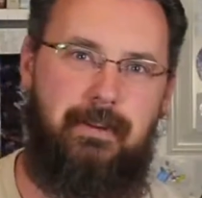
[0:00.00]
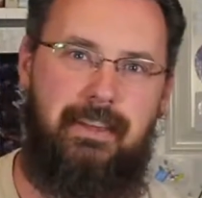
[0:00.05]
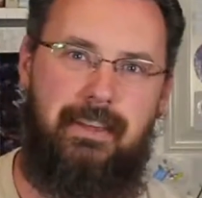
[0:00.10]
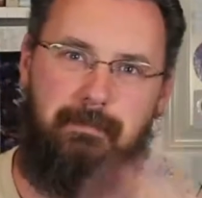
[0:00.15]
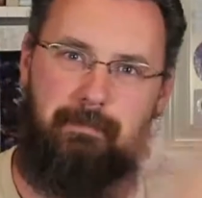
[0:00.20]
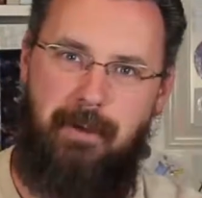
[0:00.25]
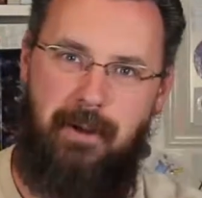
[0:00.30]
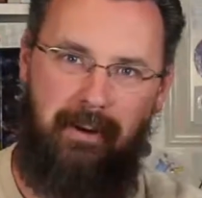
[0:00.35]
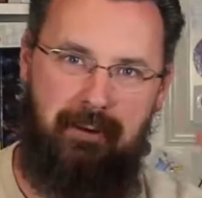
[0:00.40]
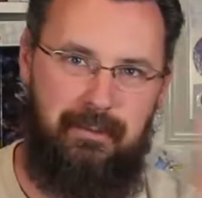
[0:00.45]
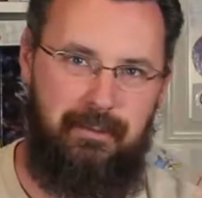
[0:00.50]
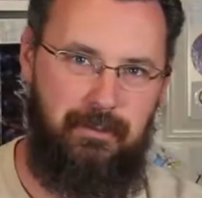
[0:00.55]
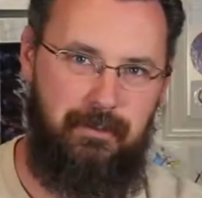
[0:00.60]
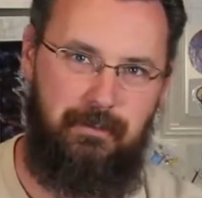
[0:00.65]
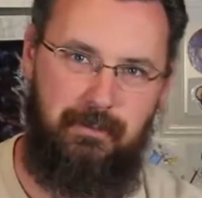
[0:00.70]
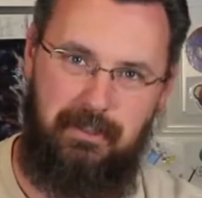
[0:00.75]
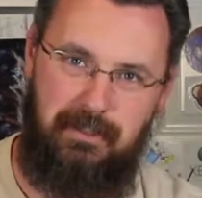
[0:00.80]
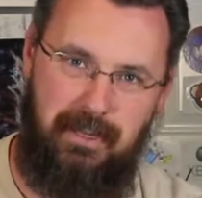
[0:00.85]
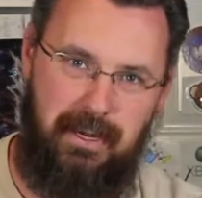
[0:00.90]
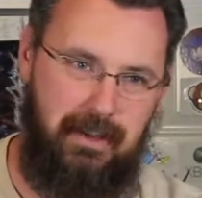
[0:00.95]
it
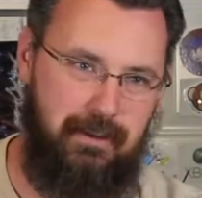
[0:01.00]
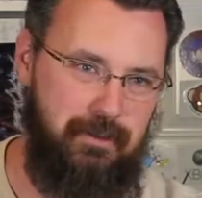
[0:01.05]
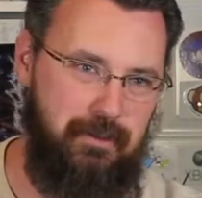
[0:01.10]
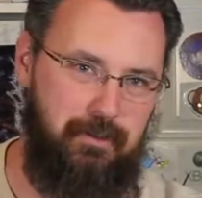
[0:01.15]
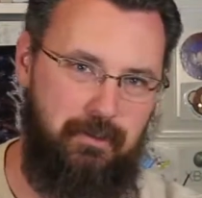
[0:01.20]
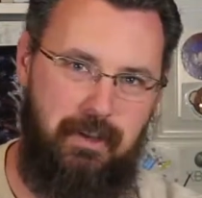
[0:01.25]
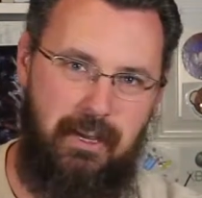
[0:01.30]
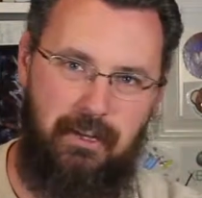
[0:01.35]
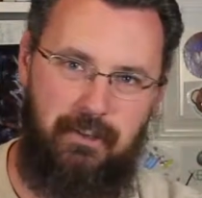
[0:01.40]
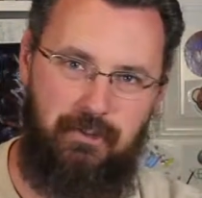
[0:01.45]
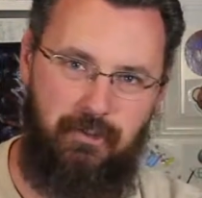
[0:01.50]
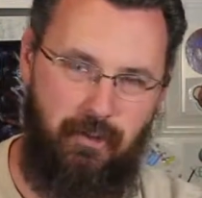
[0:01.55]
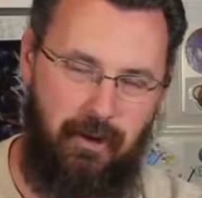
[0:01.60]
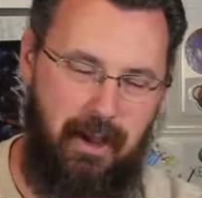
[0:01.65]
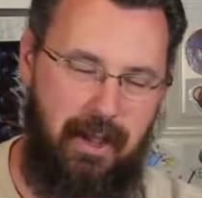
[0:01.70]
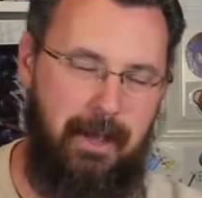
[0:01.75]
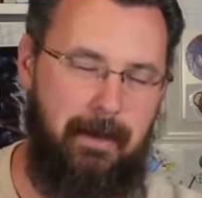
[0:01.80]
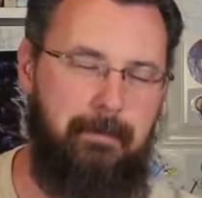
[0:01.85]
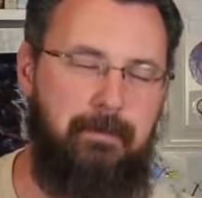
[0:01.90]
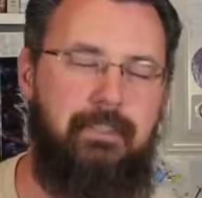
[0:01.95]
parachutes down, you get
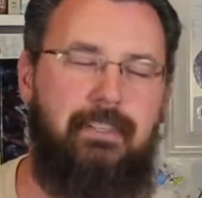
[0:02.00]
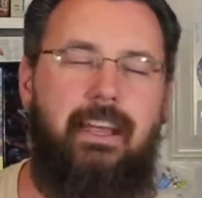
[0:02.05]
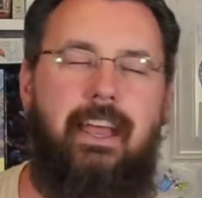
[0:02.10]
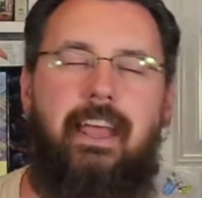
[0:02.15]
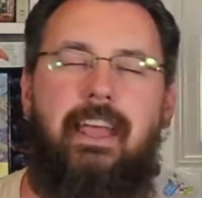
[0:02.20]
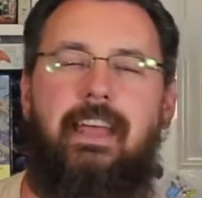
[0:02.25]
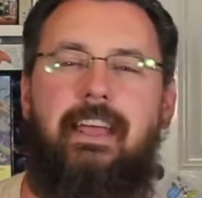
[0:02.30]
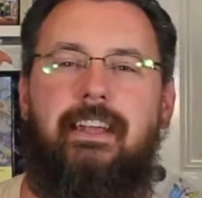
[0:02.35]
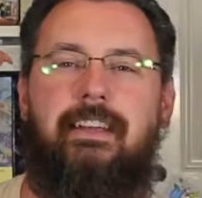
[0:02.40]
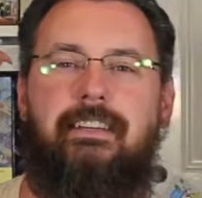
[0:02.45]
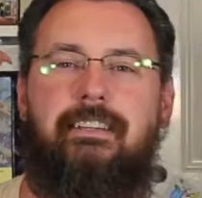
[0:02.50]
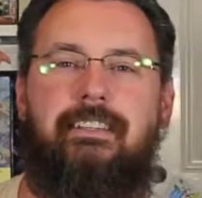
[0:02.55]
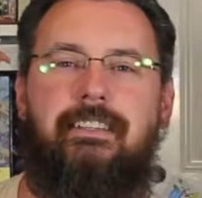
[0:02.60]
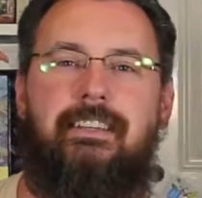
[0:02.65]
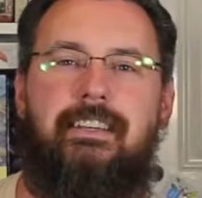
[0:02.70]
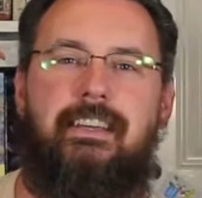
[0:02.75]
trapped, and